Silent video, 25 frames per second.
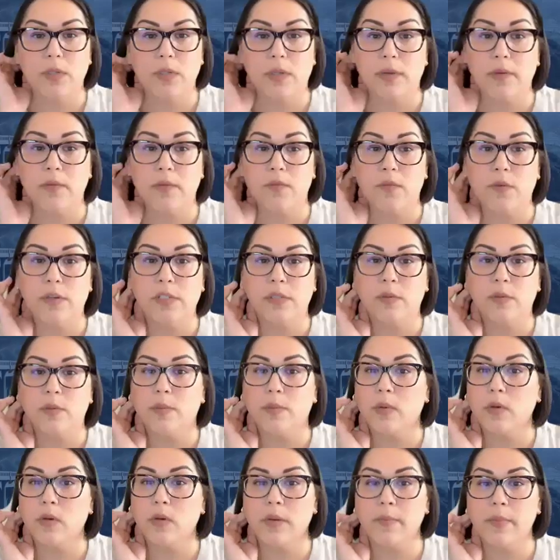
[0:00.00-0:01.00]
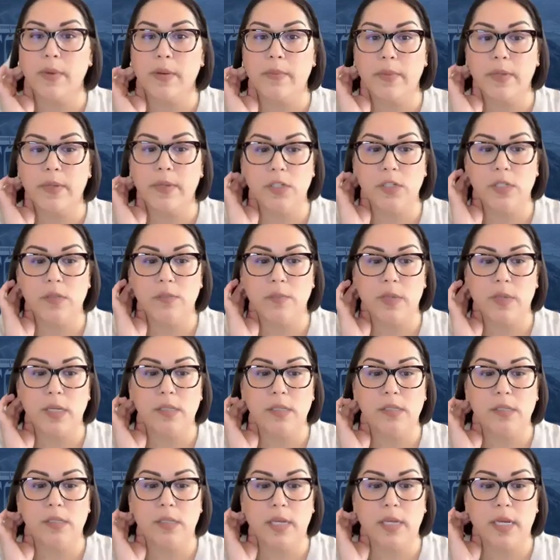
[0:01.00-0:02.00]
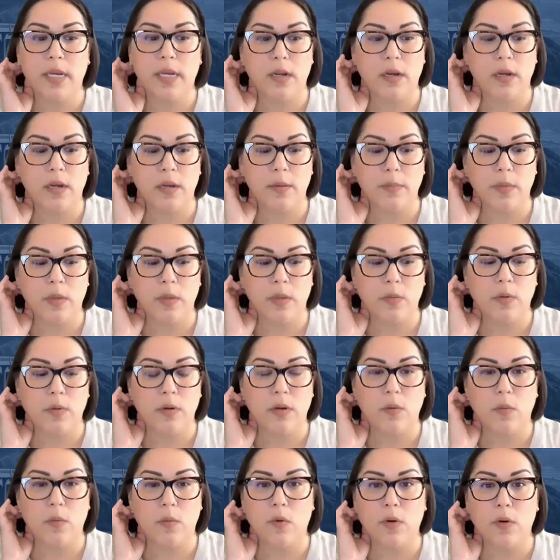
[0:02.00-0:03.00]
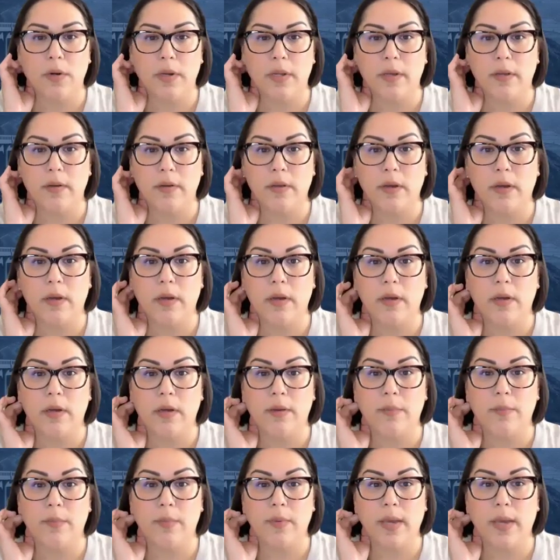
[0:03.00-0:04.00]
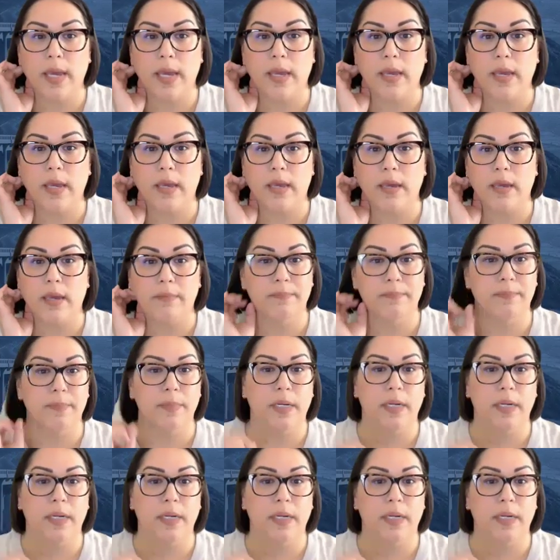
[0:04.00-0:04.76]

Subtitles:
enforceable commitment just means that you were awarded a